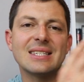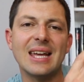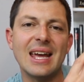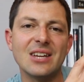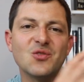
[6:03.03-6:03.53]

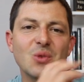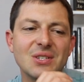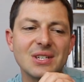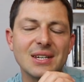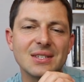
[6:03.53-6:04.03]
stage,
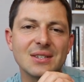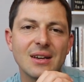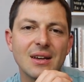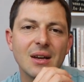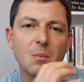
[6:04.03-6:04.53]
which is
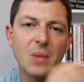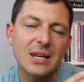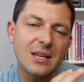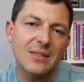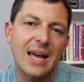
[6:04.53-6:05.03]

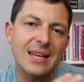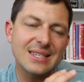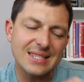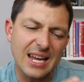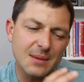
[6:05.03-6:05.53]
making that
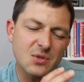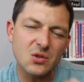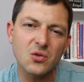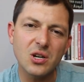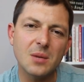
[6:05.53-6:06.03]
same
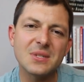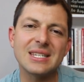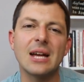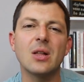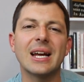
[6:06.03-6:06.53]
script
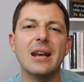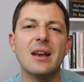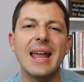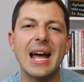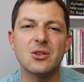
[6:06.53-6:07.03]
sound like a
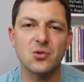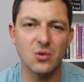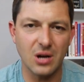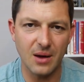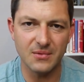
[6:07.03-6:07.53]

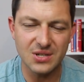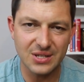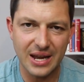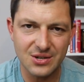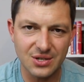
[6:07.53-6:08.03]
natural
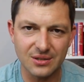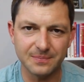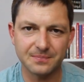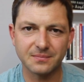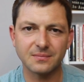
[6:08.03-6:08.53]
conversation.
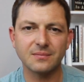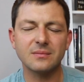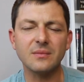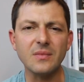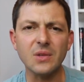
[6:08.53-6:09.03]

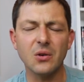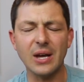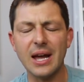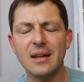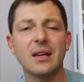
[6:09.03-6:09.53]

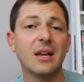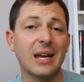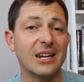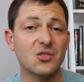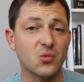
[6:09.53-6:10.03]
Okay,
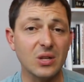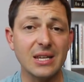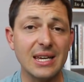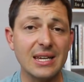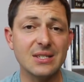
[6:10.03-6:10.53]
and it's
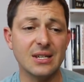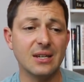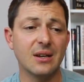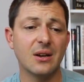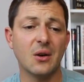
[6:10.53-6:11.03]
really
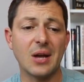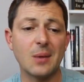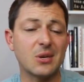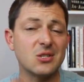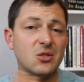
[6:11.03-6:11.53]
easy,
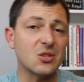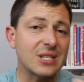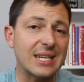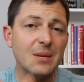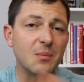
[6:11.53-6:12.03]
okay, because you
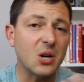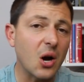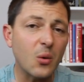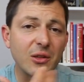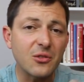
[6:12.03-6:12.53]
just keep
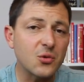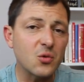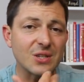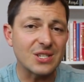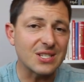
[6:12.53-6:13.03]
going
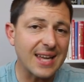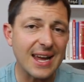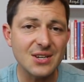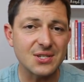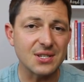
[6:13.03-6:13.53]
through the
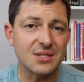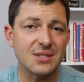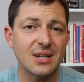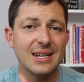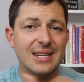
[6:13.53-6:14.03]
stages